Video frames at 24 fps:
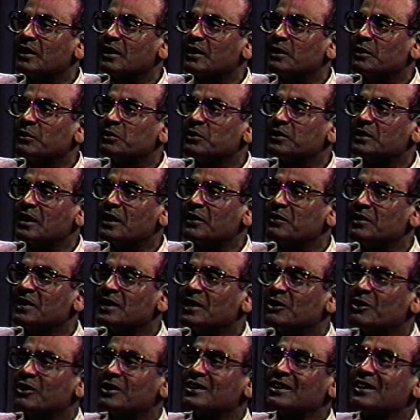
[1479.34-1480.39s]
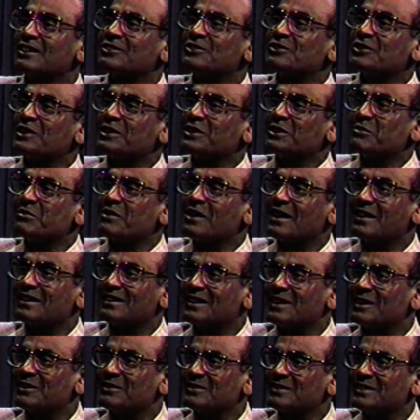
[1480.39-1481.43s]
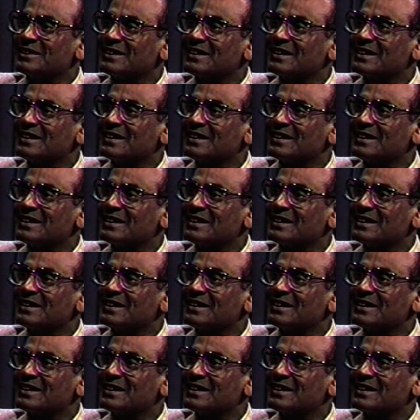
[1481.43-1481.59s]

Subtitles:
with having an orchestra in the background.